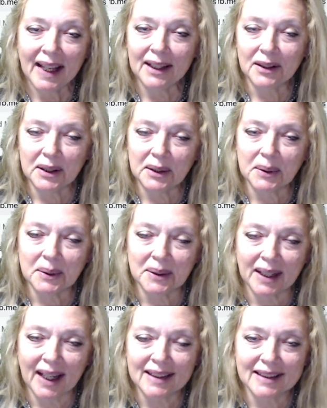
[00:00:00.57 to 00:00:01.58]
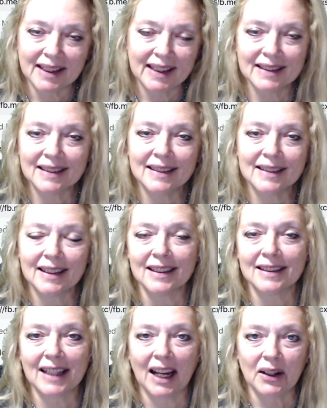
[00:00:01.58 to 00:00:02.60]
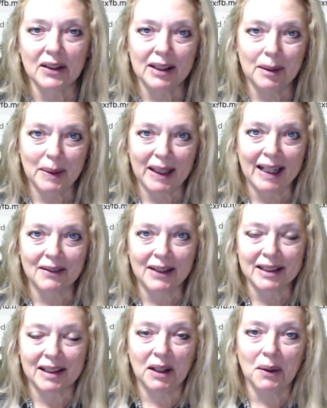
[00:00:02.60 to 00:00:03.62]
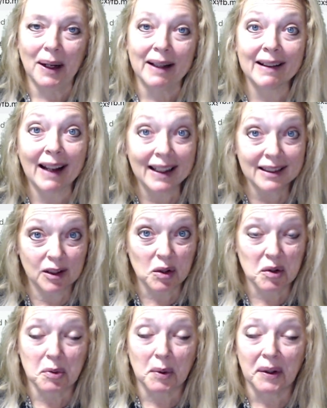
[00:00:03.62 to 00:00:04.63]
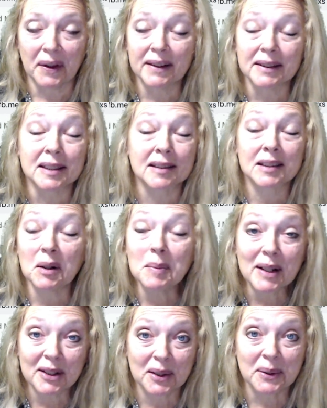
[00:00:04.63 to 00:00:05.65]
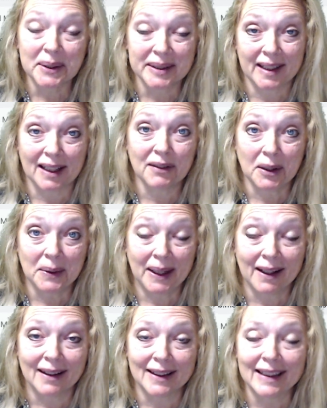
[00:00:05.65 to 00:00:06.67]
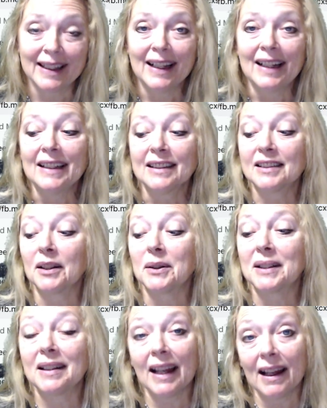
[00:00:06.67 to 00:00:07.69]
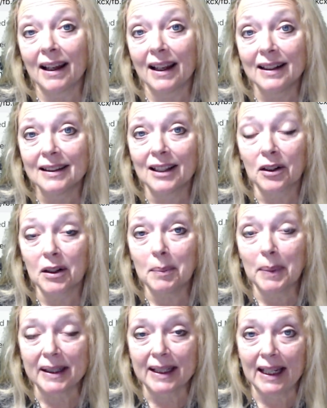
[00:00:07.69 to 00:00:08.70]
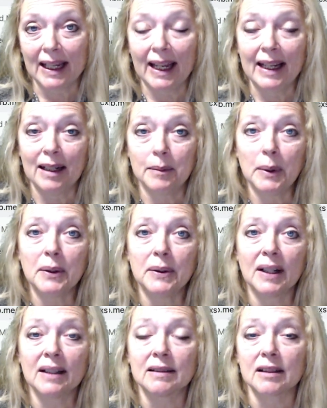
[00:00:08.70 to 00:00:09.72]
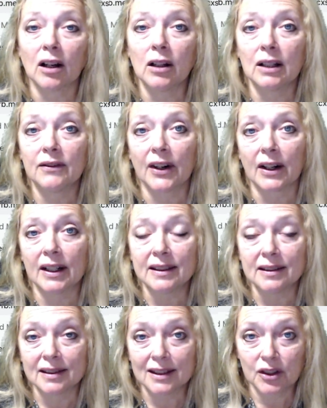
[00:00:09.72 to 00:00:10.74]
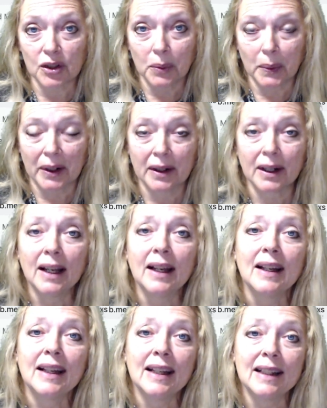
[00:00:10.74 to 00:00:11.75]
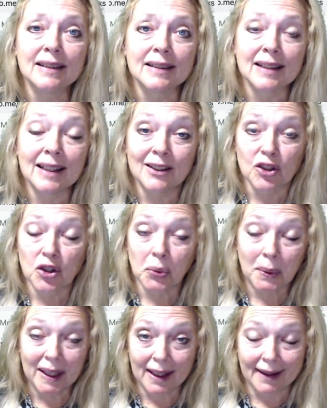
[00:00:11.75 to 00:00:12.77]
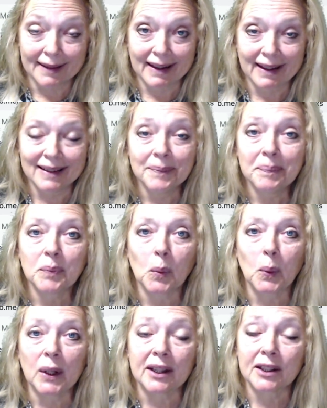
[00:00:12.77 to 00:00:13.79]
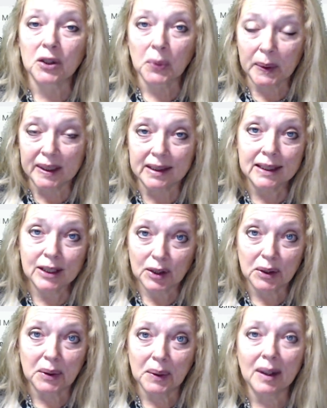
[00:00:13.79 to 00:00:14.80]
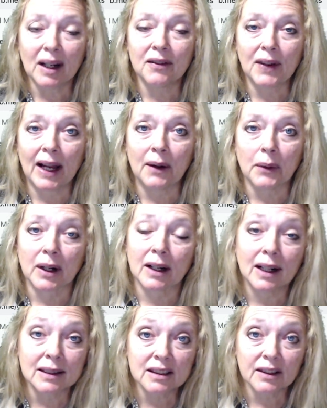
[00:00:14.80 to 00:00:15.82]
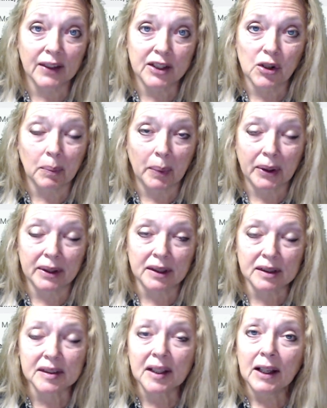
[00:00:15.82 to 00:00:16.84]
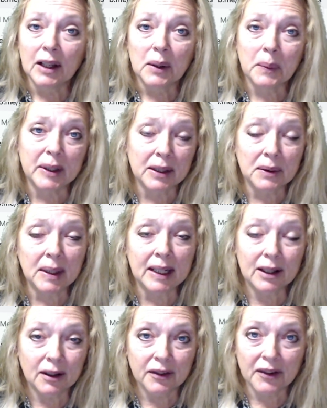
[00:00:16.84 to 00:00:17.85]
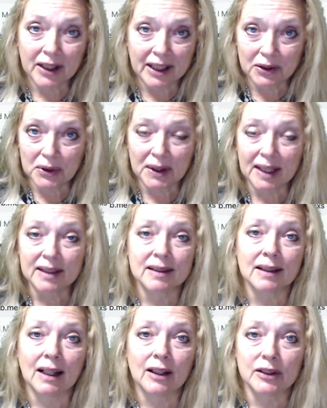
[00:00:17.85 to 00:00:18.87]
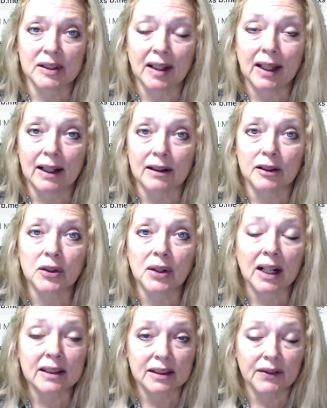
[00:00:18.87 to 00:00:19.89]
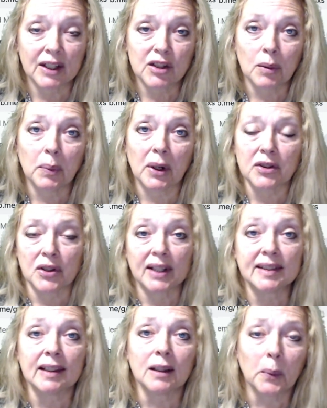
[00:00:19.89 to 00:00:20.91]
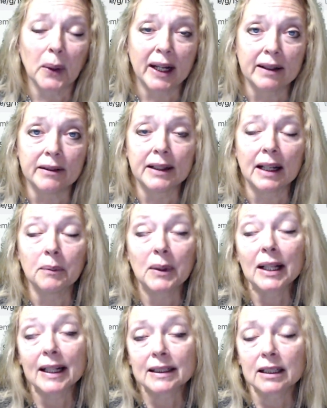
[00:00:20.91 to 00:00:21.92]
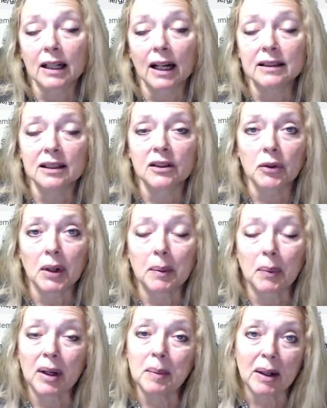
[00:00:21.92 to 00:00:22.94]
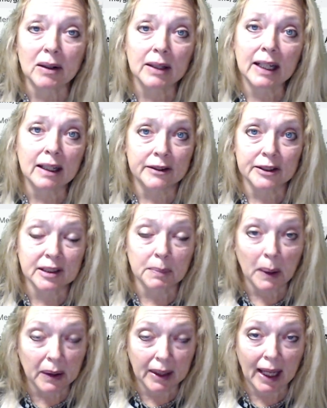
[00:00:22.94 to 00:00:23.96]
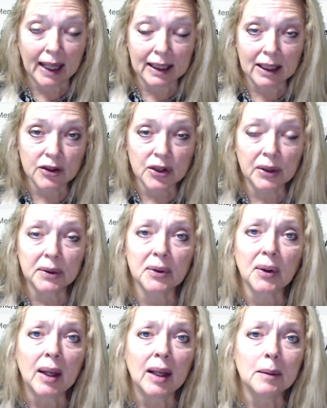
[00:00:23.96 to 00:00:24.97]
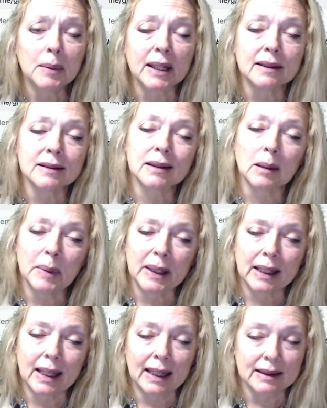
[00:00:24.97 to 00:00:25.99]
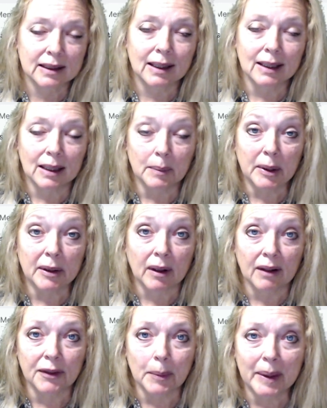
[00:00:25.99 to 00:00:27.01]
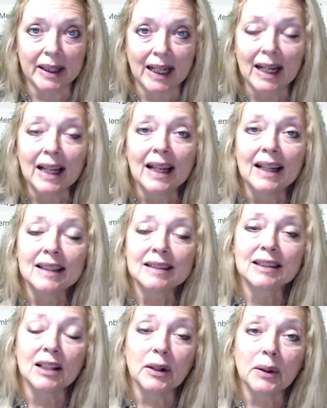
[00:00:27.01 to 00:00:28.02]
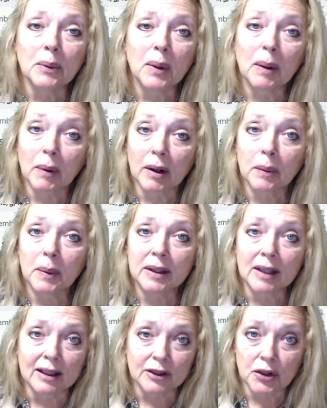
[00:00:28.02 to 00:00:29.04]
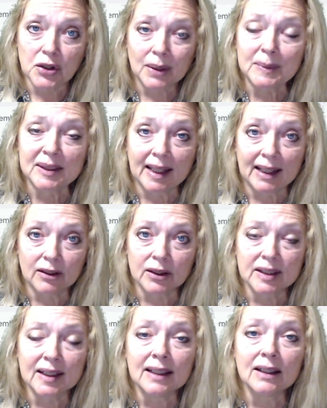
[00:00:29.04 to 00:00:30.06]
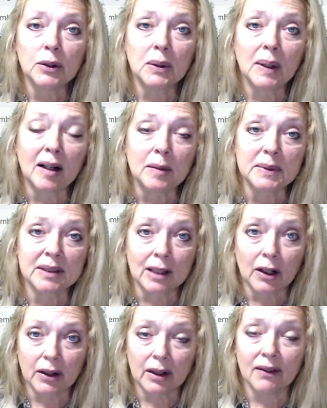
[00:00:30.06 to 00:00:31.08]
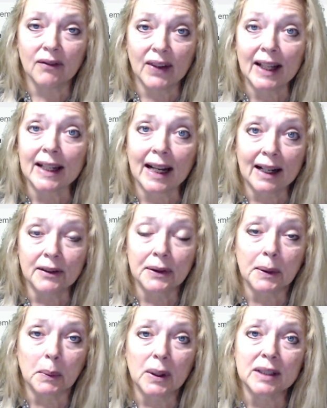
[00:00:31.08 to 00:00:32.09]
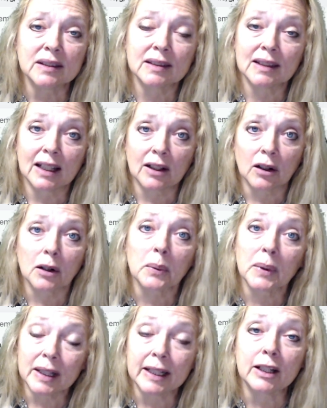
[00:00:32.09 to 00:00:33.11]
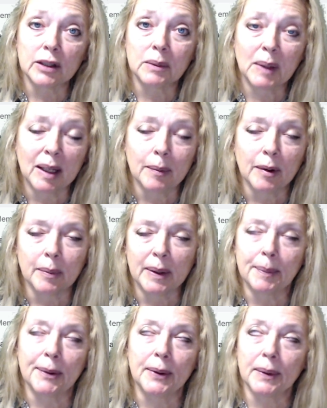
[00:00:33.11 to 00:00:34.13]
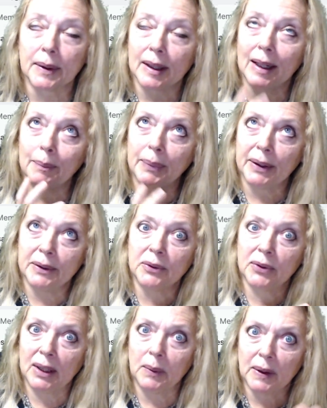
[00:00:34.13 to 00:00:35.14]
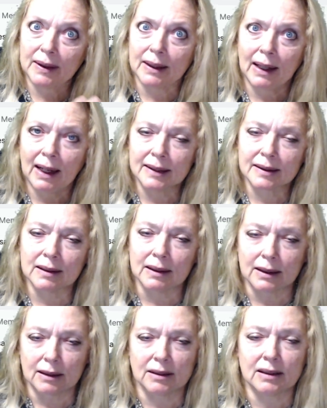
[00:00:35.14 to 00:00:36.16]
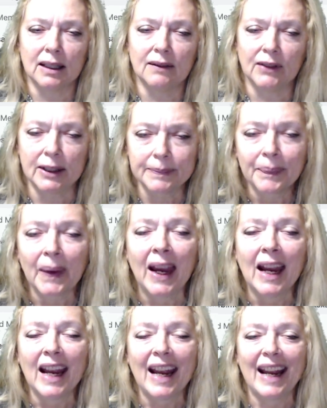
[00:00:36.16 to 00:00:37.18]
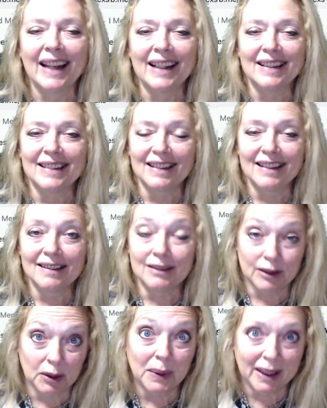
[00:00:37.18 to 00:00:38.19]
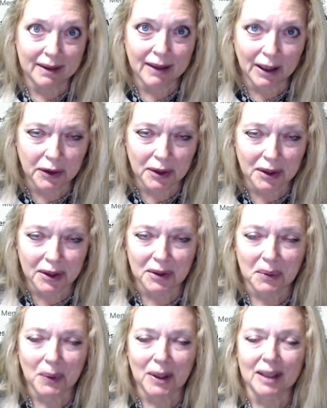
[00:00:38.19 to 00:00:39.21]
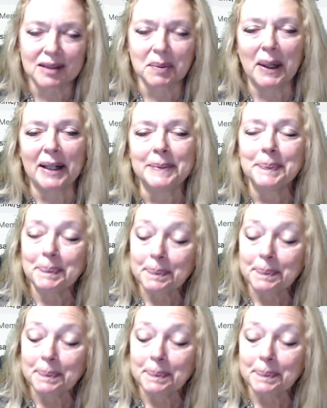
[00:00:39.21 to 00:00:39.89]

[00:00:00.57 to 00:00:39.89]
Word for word: all you cool cats and kittens. It's Carol at Big Cat Rescue, and as usual, there is so much cool stuff going on. So, today, Lauren Buckingham, who does all of our in situ work, is in Sri Lanka with 22 of our conservation partners. We donate over $100,000 a year to conservation projects in the wild, and we like to concentrate primarily on the small cat issues because the big cats get the bulk of the money. So we work with Dr. Jim Sanderson, who helps Lauren vet out the ones that are really good people, people who are not posing with the cats that they're saving, and doing other good work as well